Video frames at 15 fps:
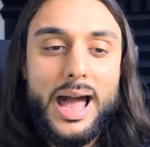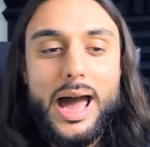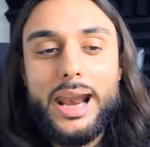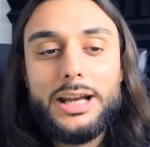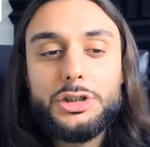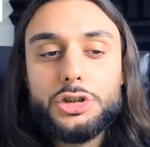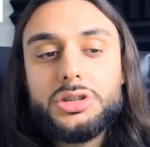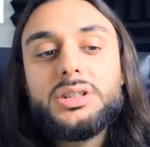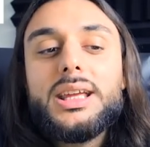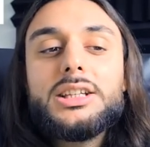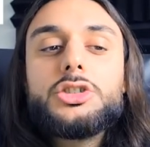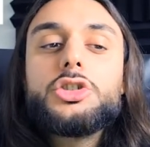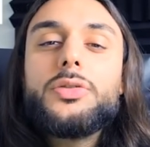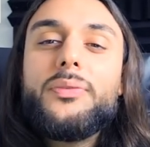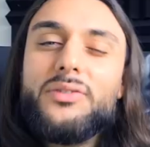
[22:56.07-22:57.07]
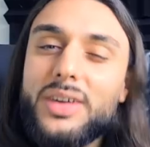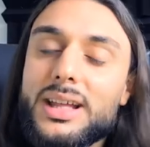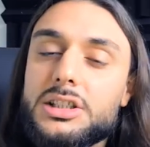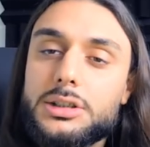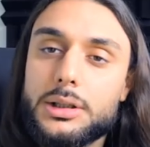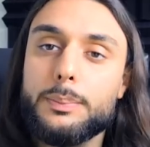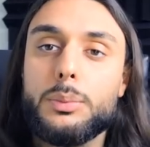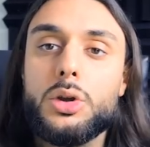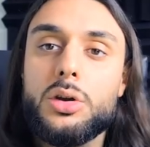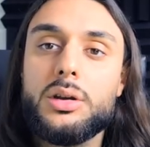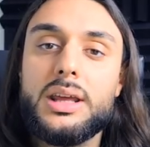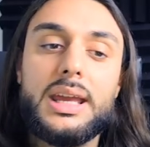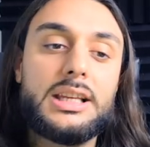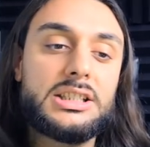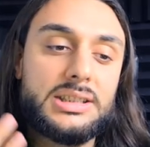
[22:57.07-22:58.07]
And it just, it just fits the mood.
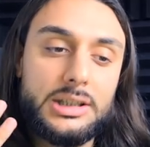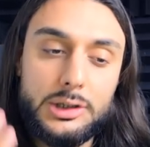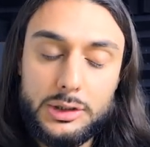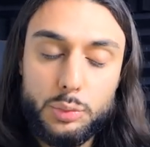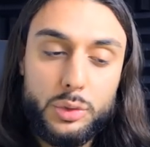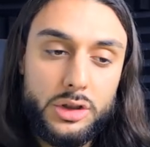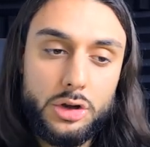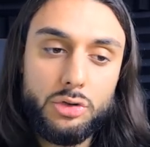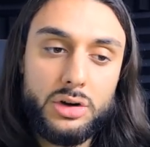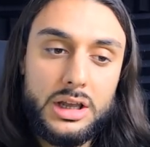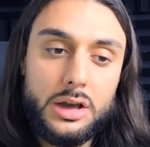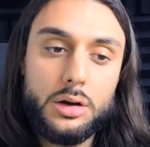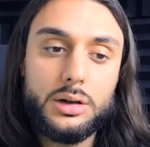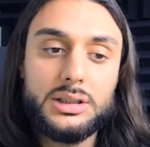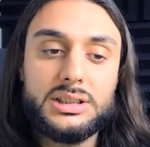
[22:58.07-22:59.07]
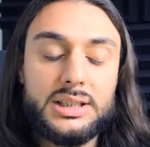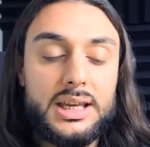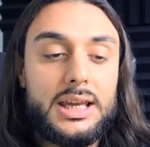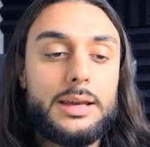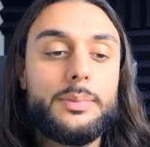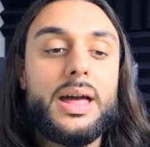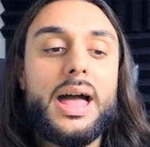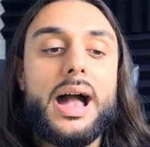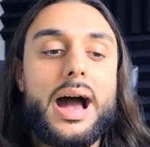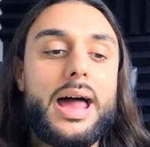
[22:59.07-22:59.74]
He stuck with a green color scheme,